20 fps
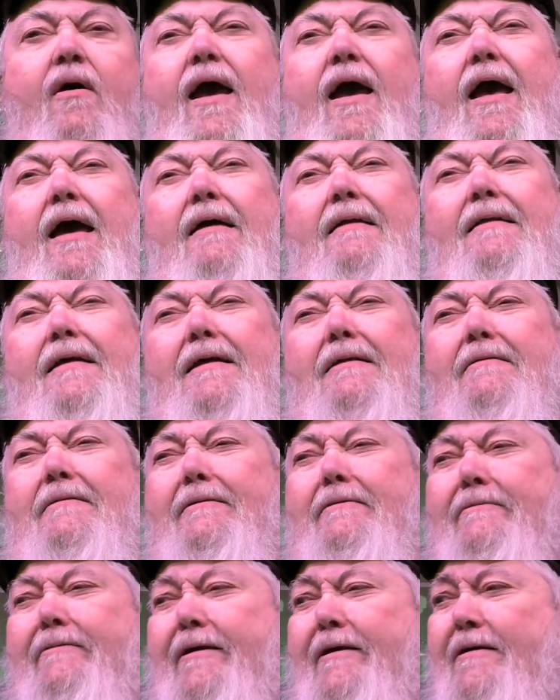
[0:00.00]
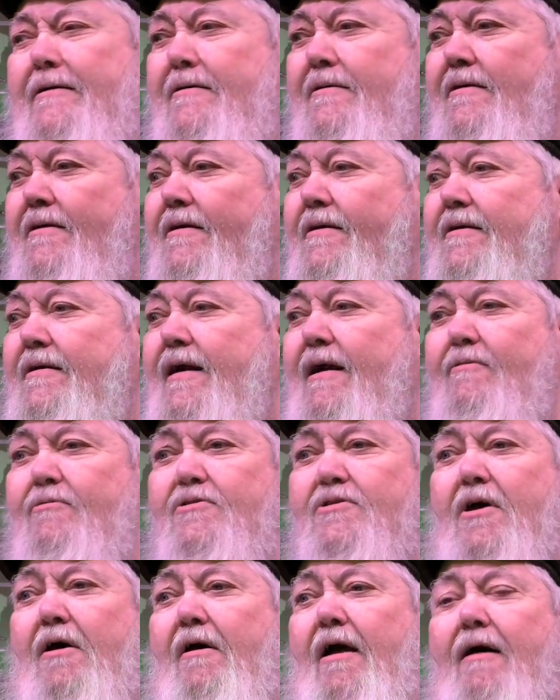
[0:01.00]
Hallelujah. That
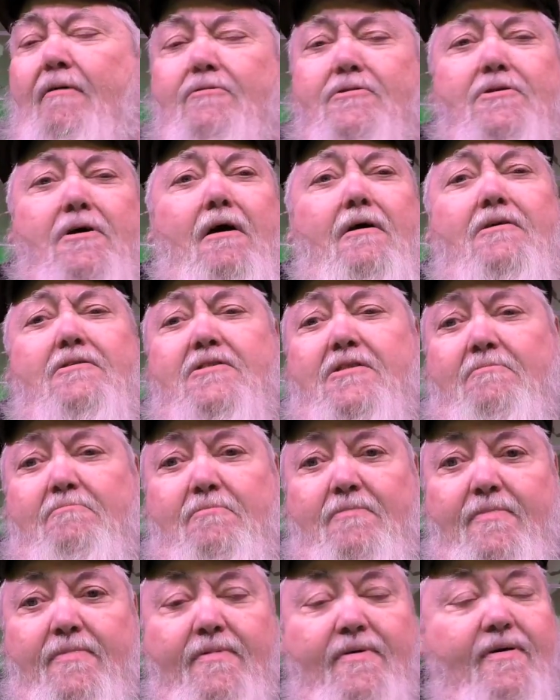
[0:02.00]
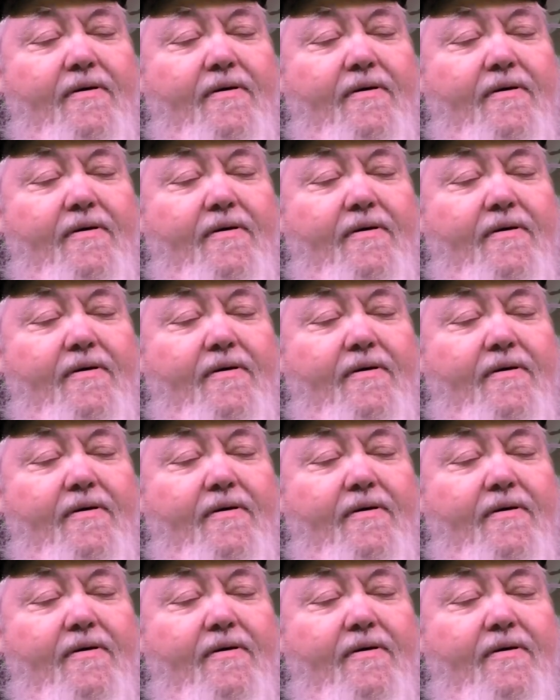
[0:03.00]
was I was awesome.